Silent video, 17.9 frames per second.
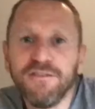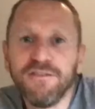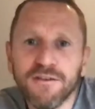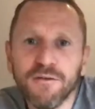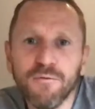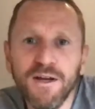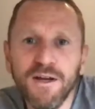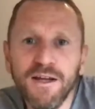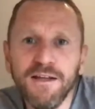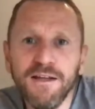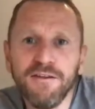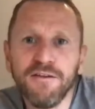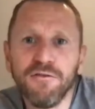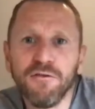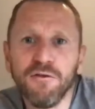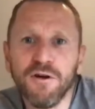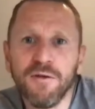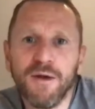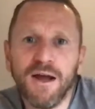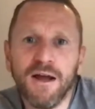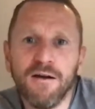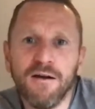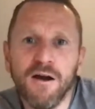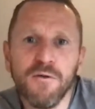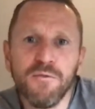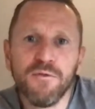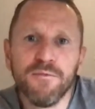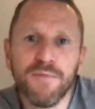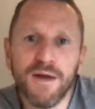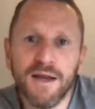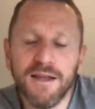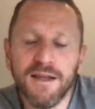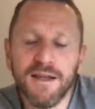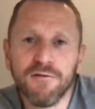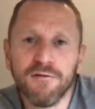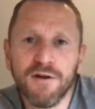we're here to talk about open
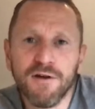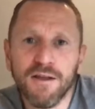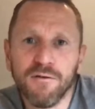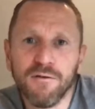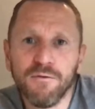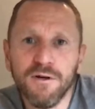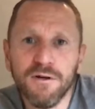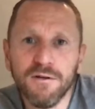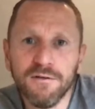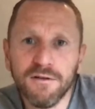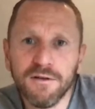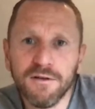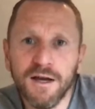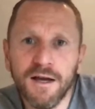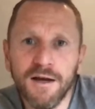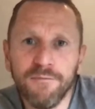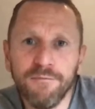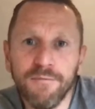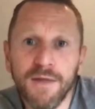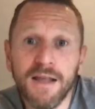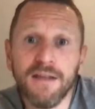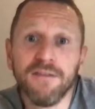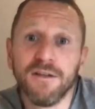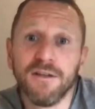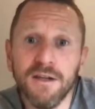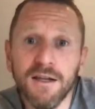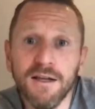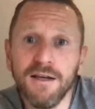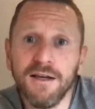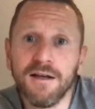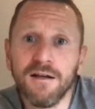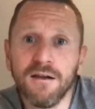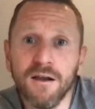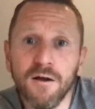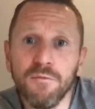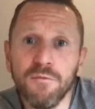banking around the world. It's clearly a
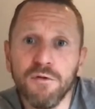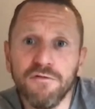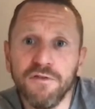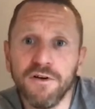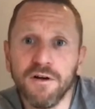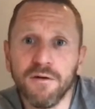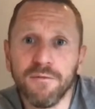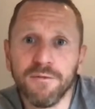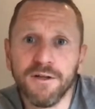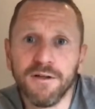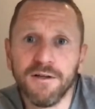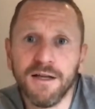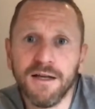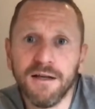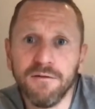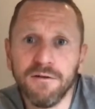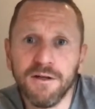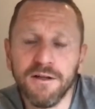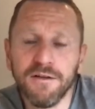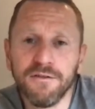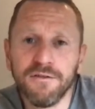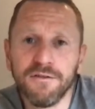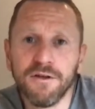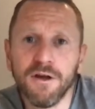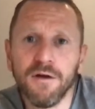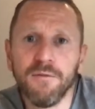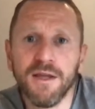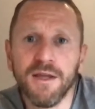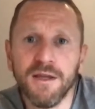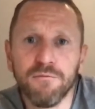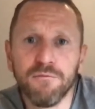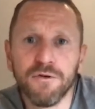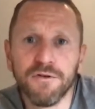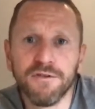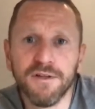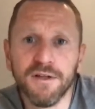global phenomenon now, and it's coming in
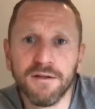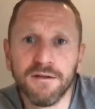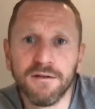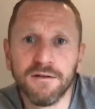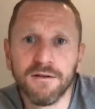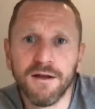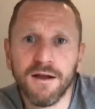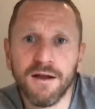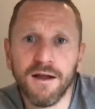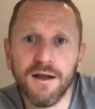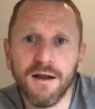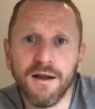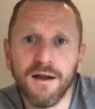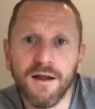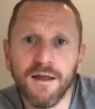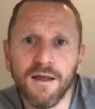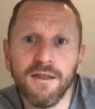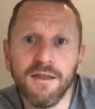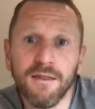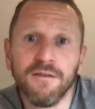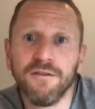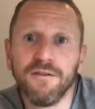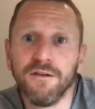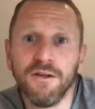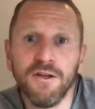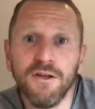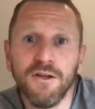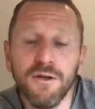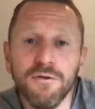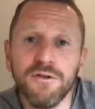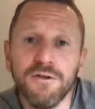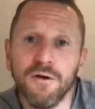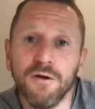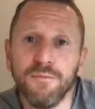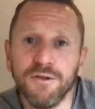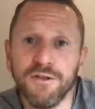Brazil. I think that's a huge
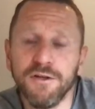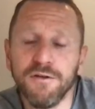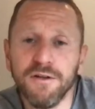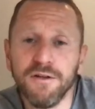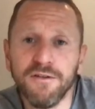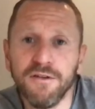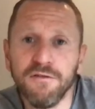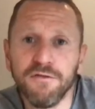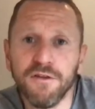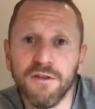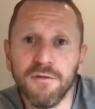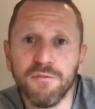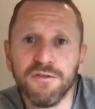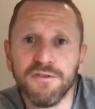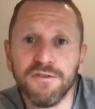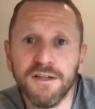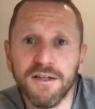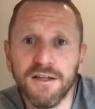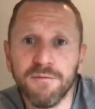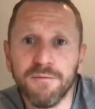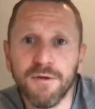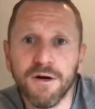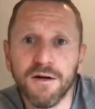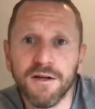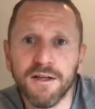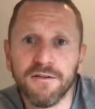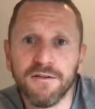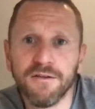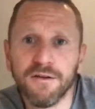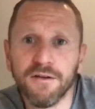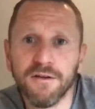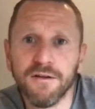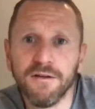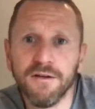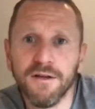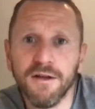opportunity for the Brazilian market
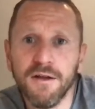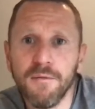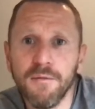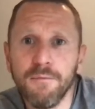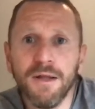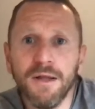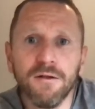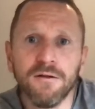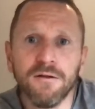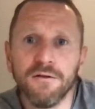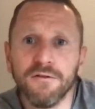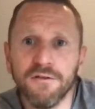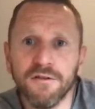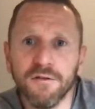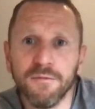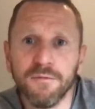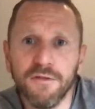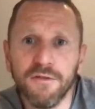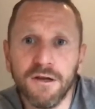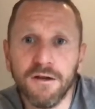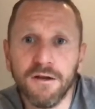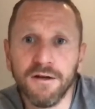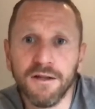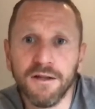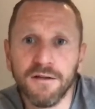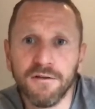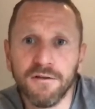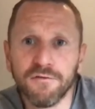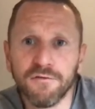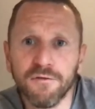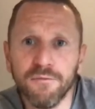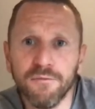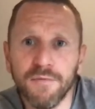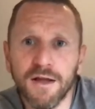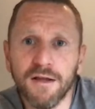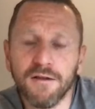to build on some of the learnings
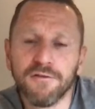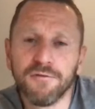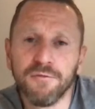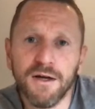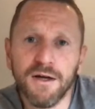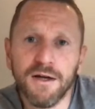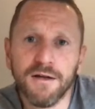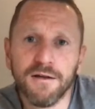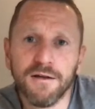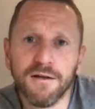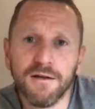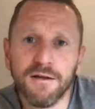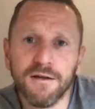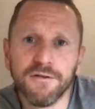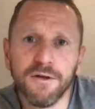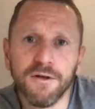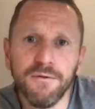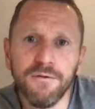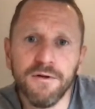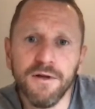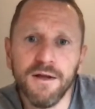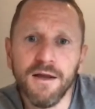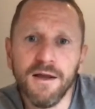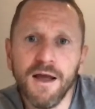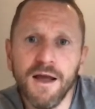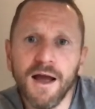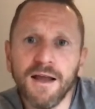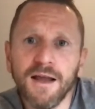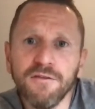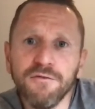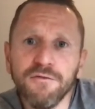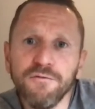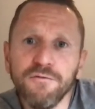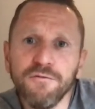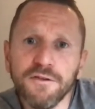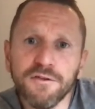from elsewhere. So, I guess
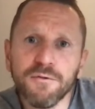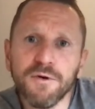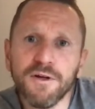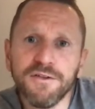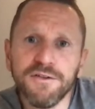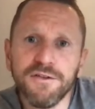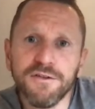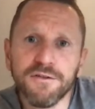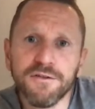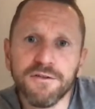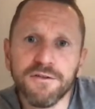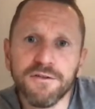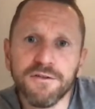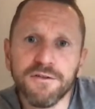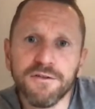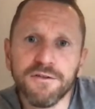first question to you,